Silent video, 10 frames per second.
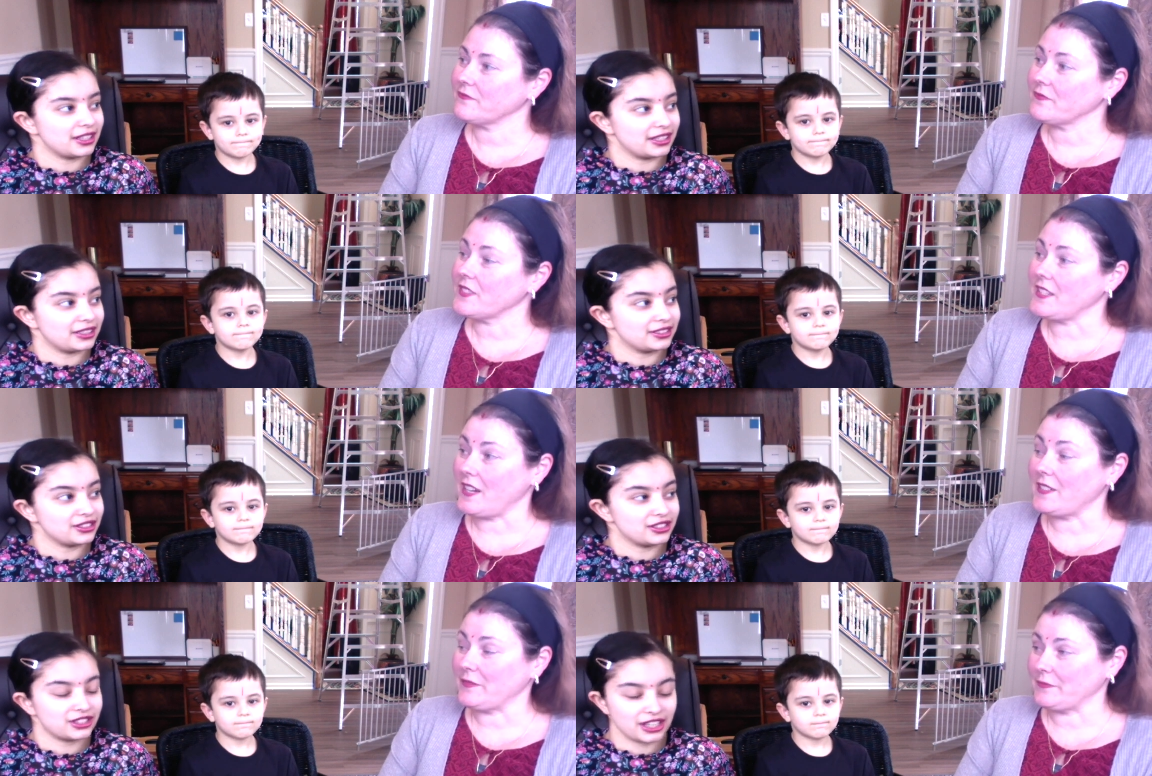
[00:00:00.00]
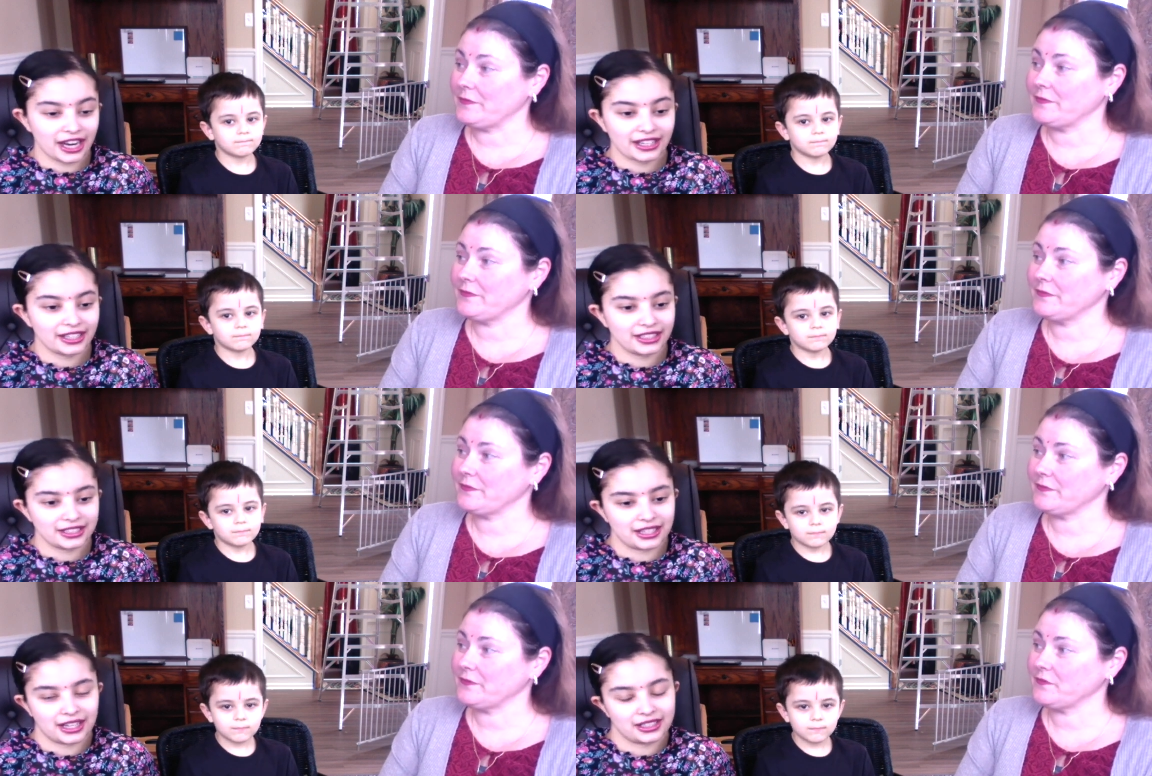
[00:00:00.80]
Speaker 1: Like yeah, China
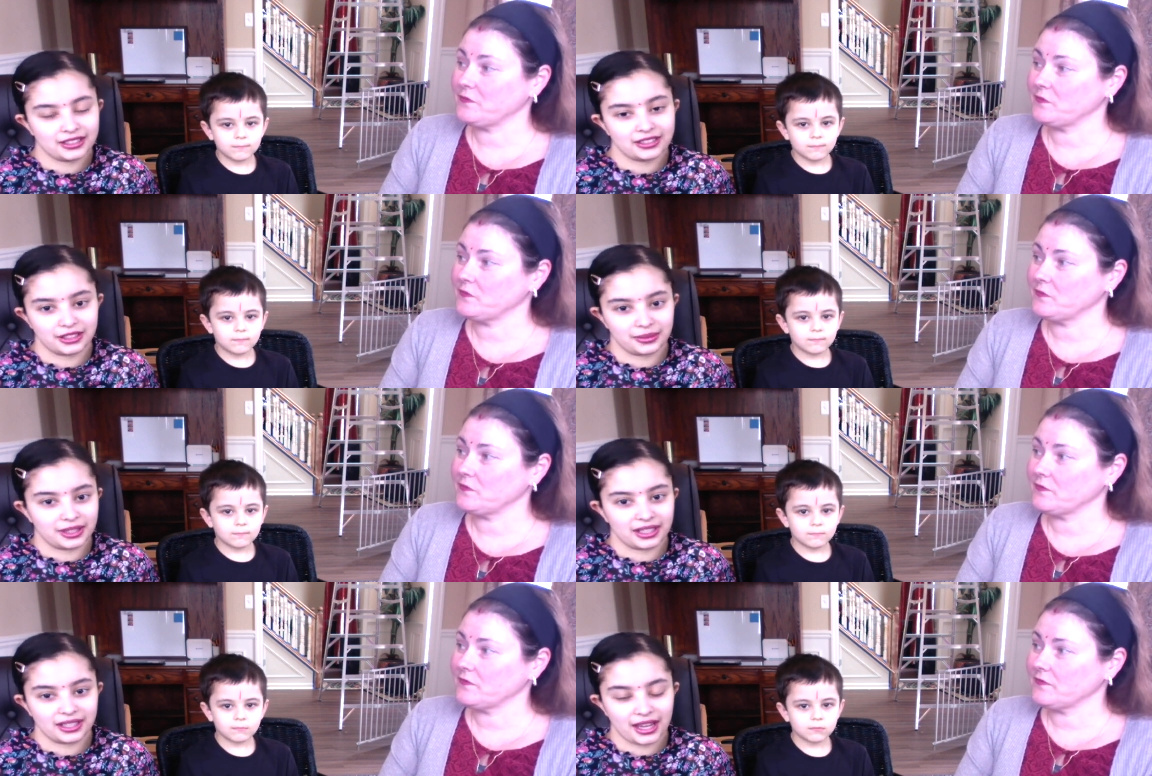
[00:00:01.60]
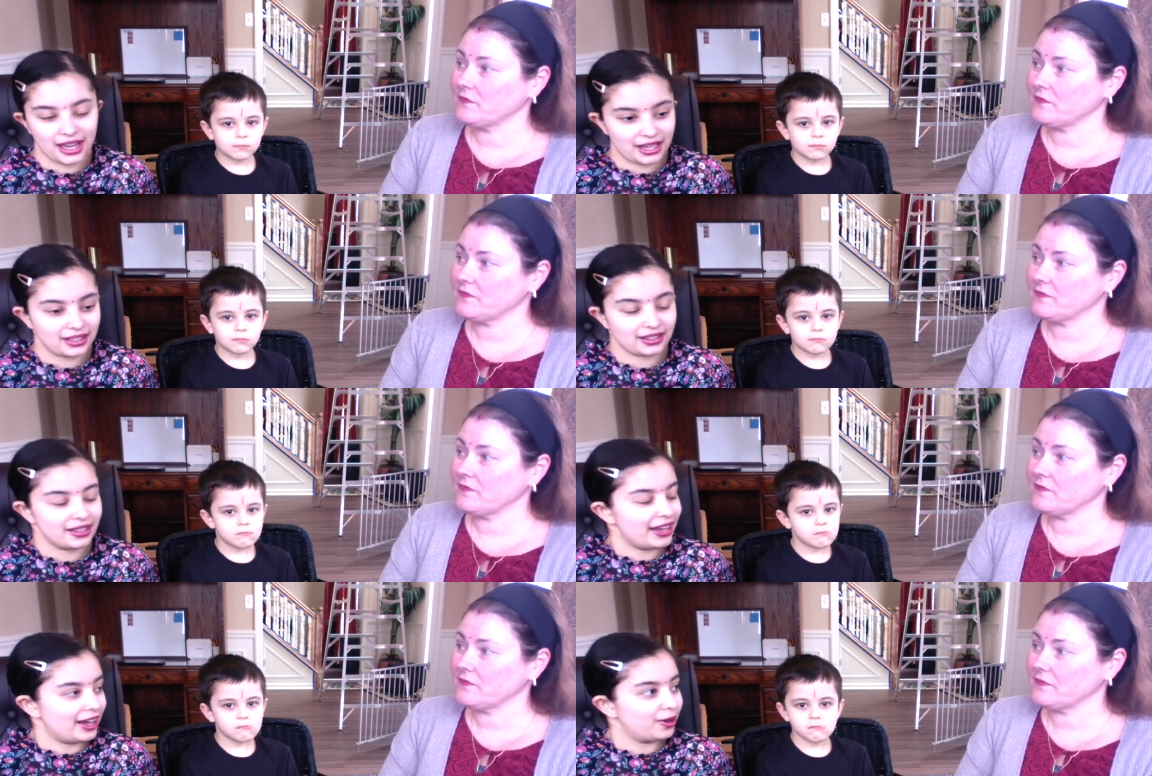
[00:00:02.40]
is not doing any
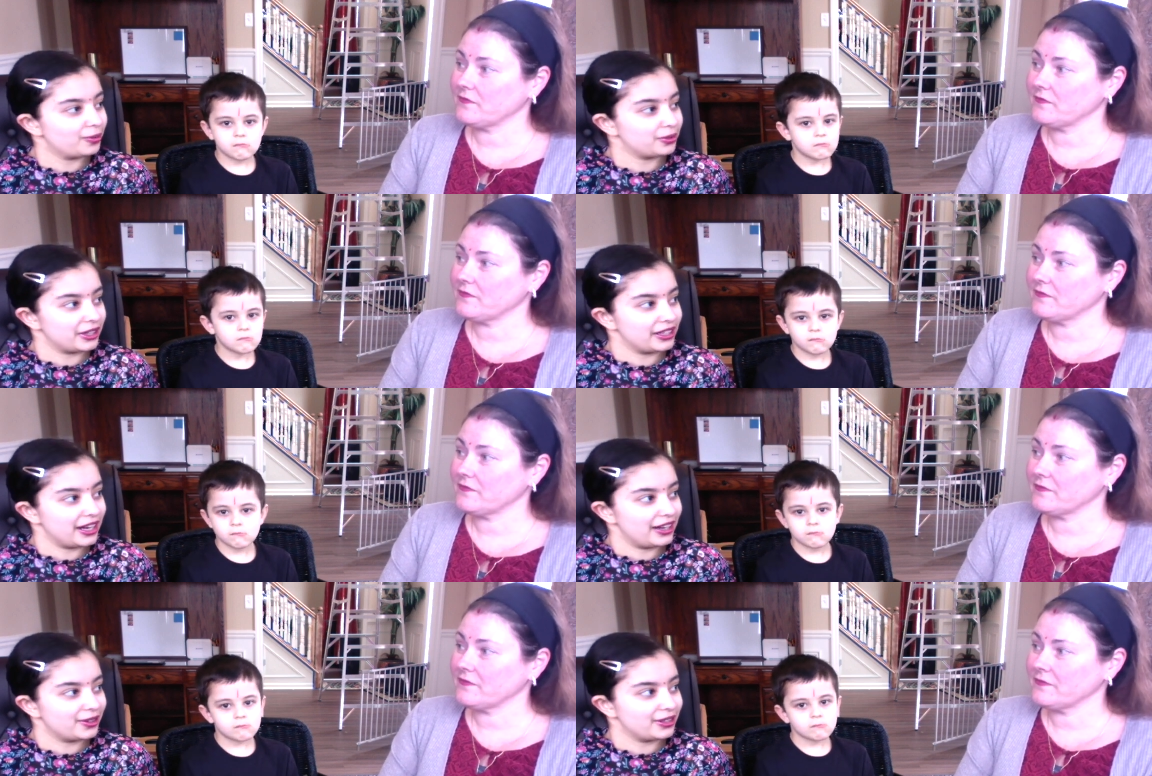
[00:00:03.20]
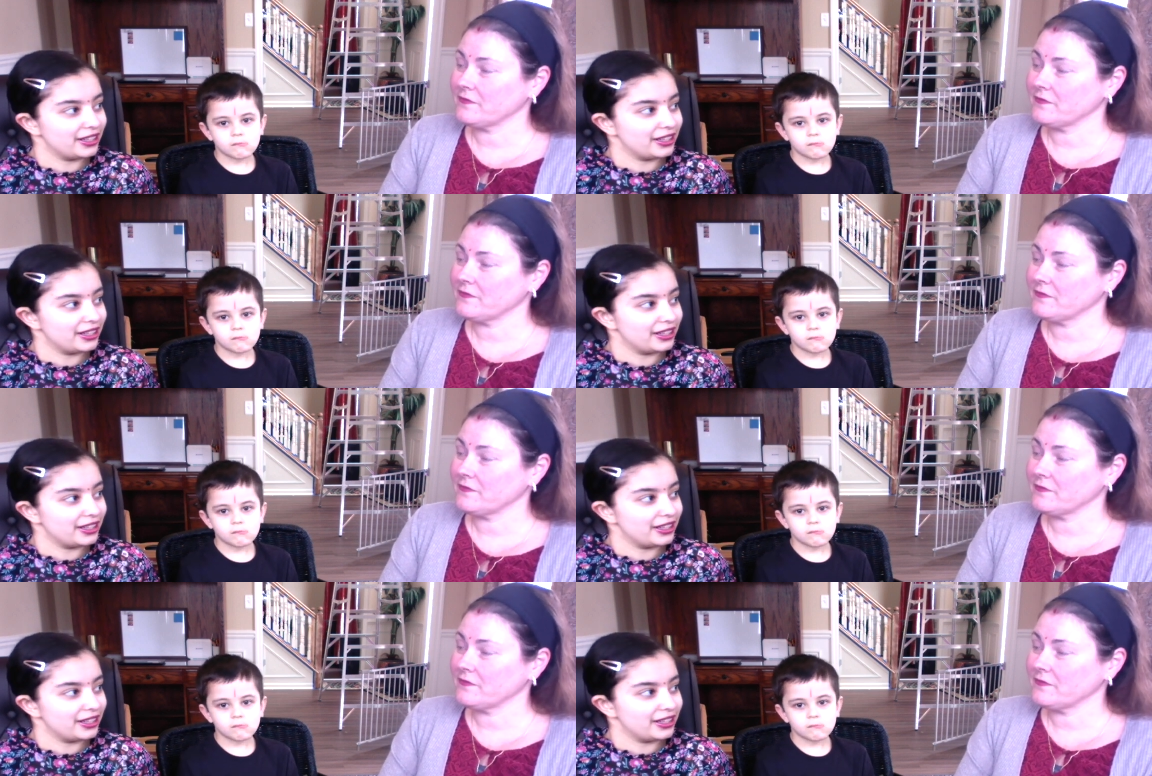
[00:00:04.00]
help right now.